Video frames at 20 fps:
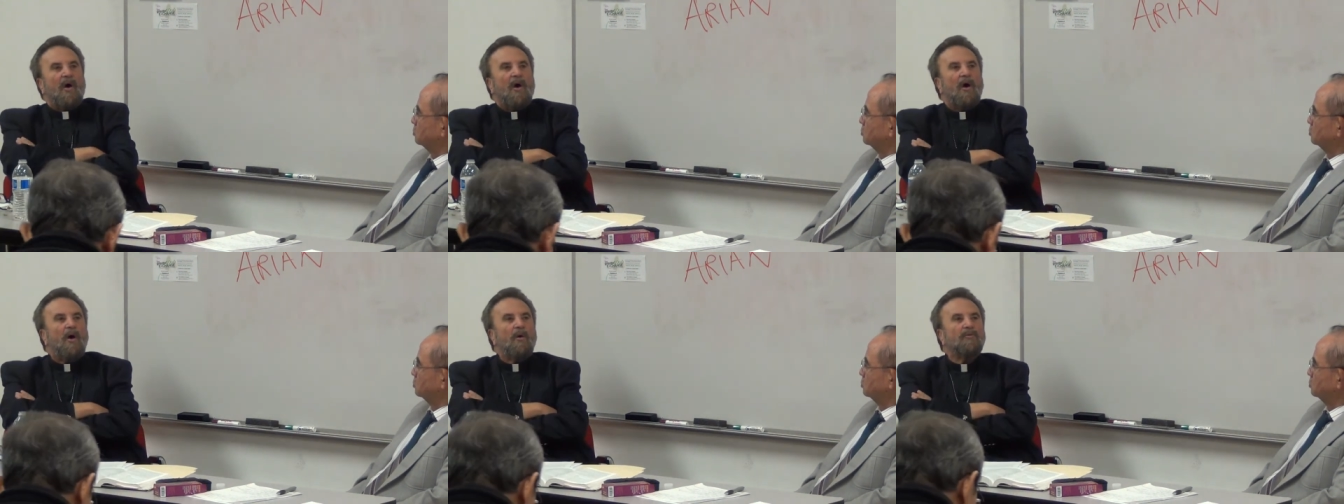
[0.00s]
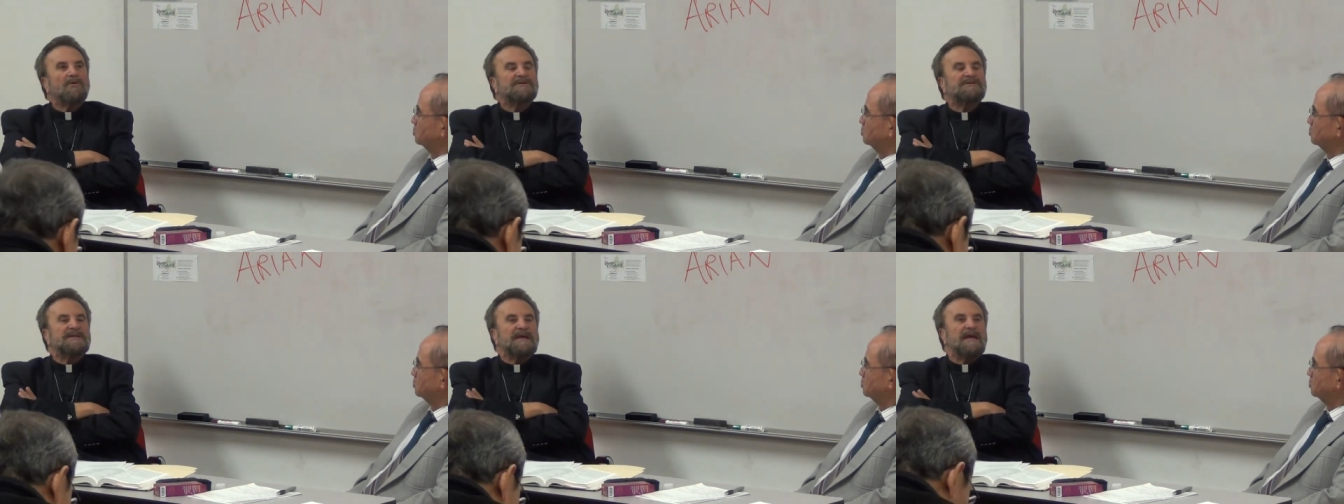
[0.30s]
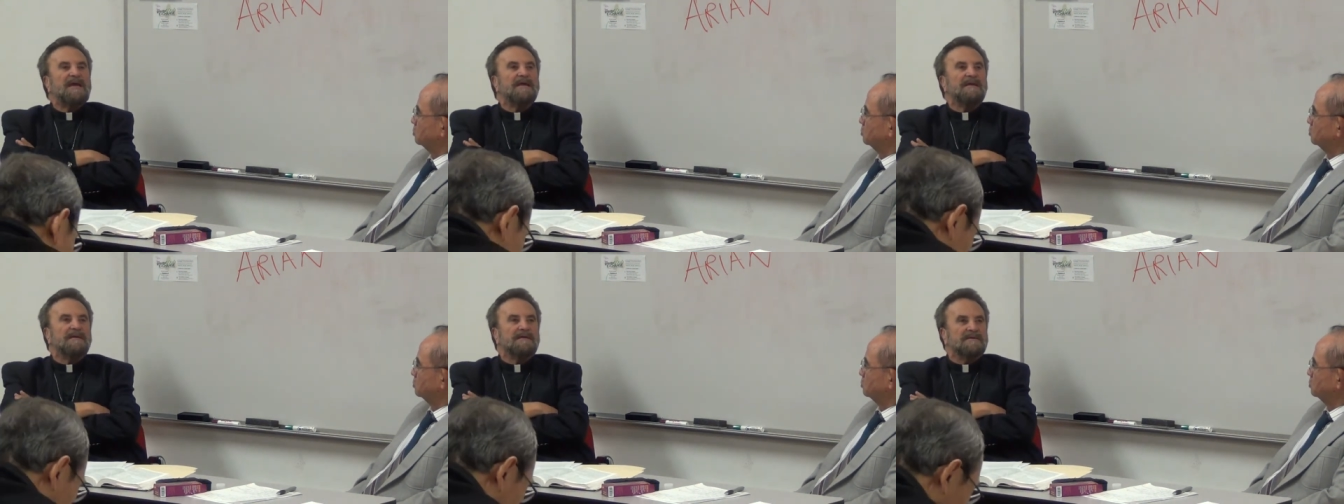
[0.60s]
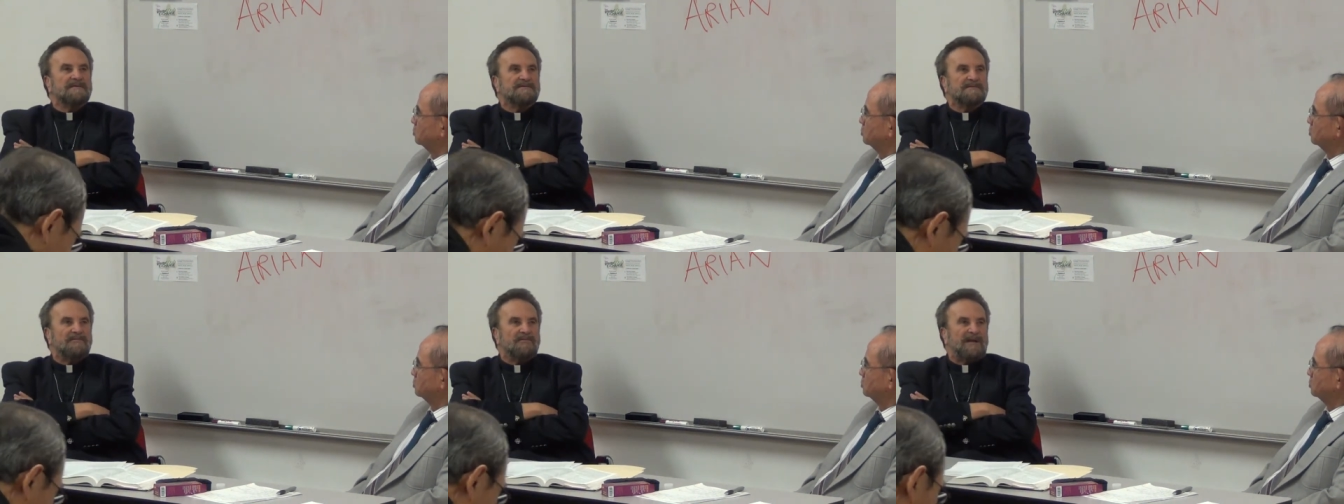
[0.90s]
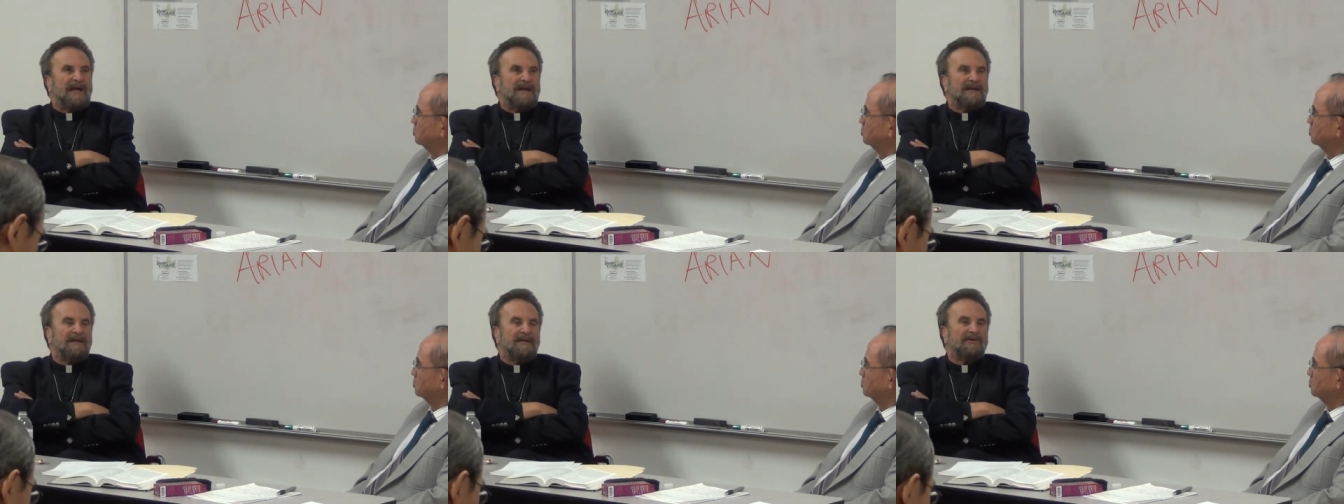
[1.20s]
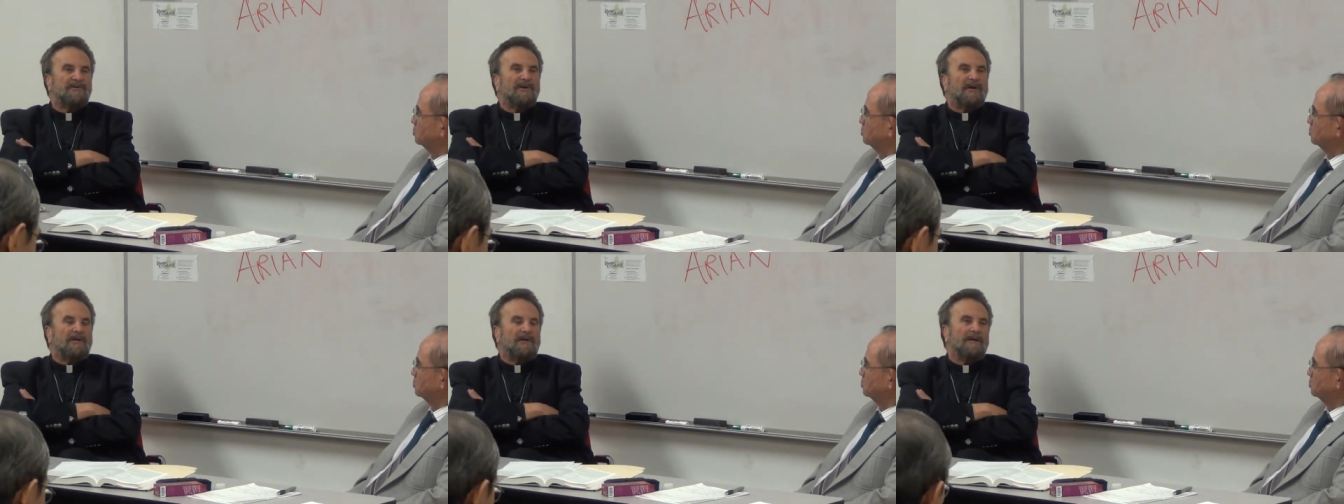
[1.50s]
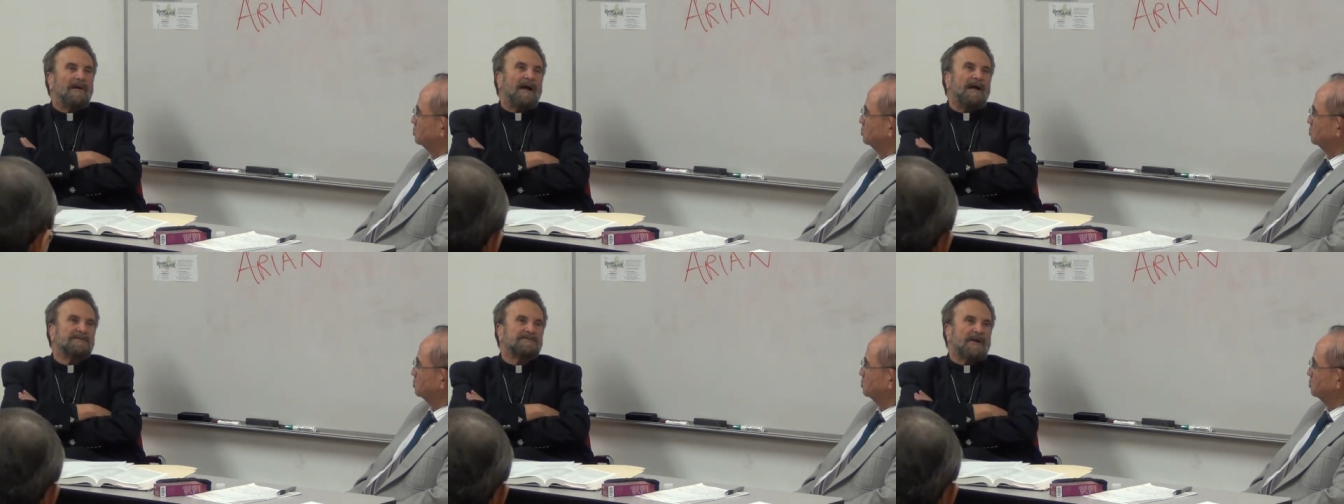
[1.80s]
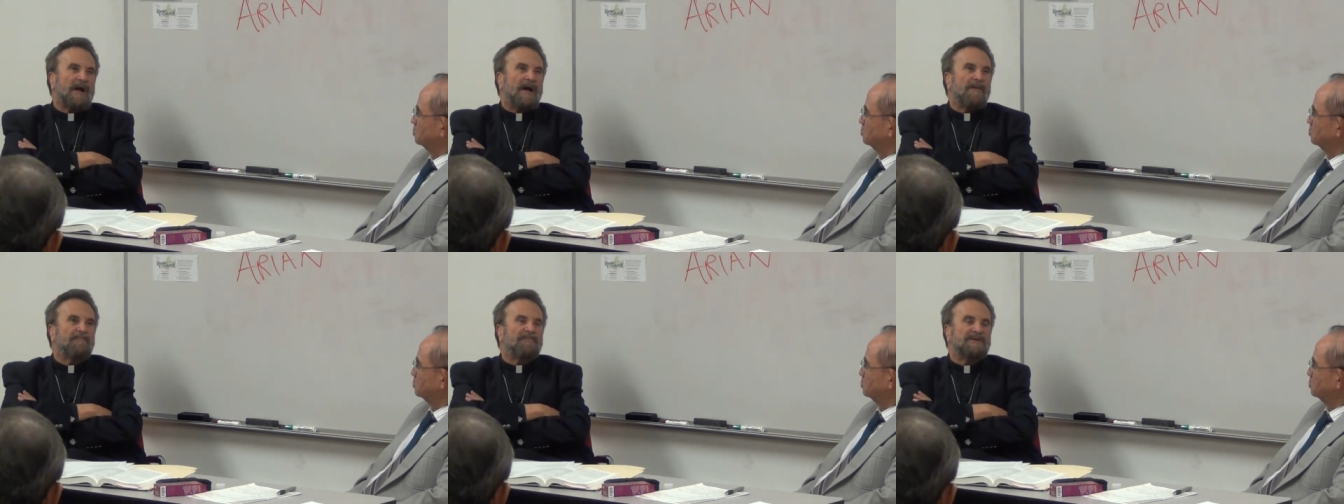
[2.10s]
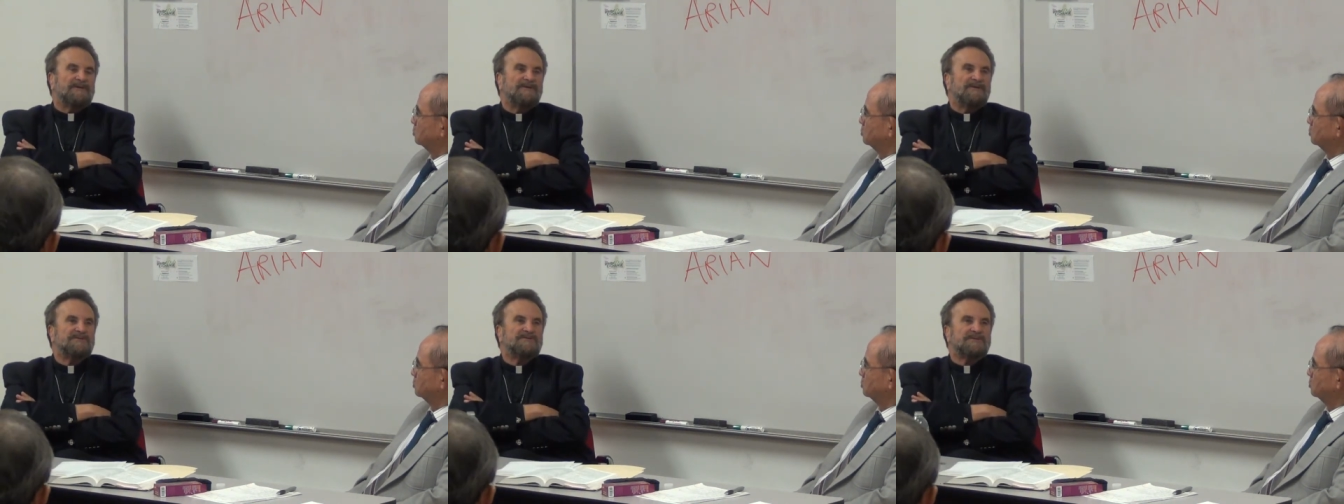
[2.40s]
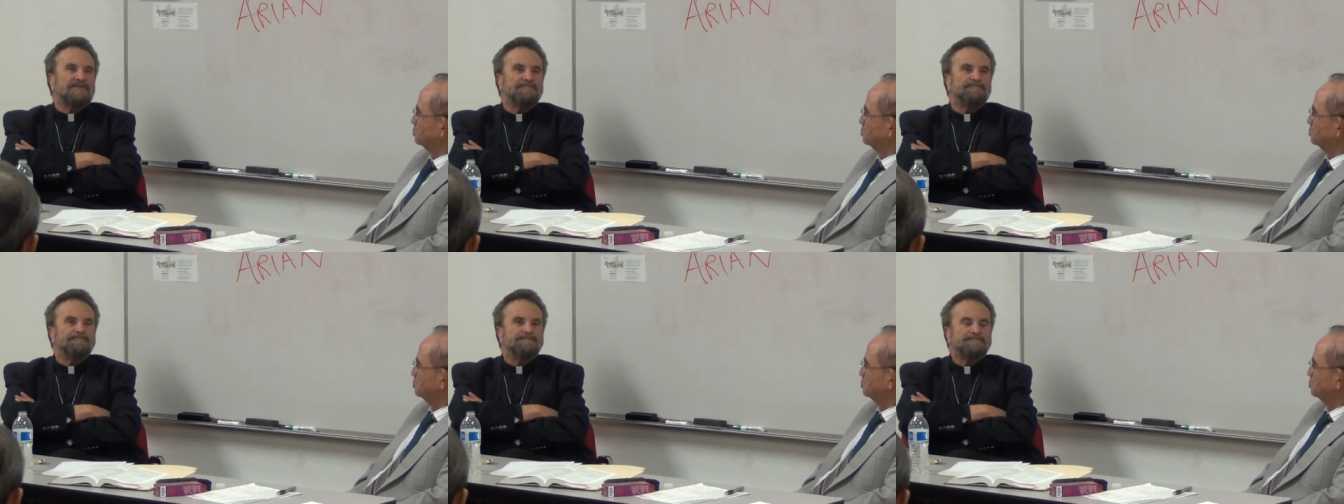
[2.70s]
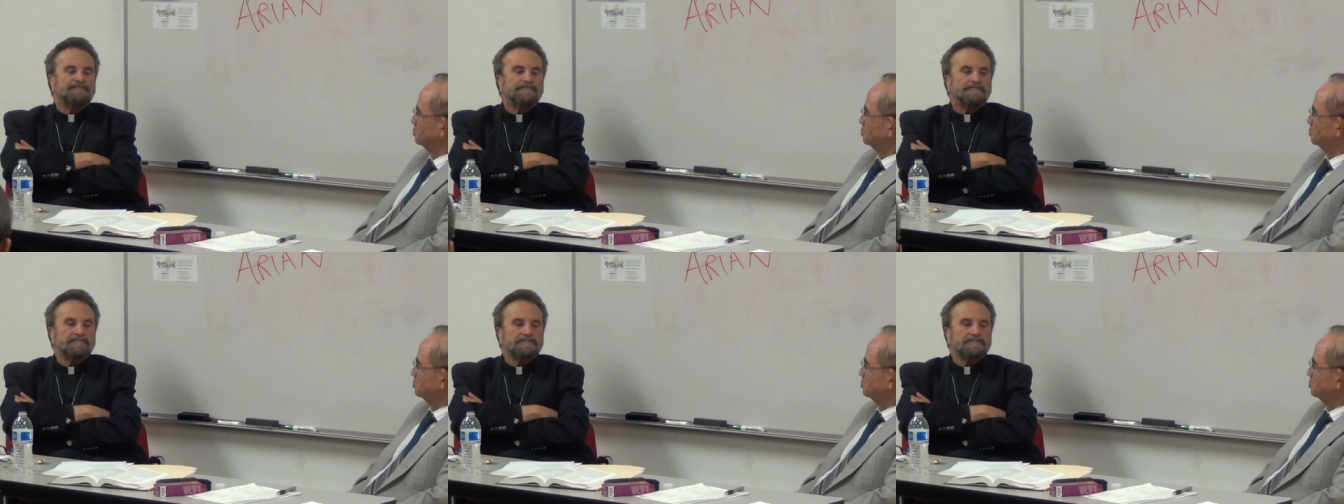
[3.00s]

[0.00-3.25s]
All we're saying is, we're not here as competition.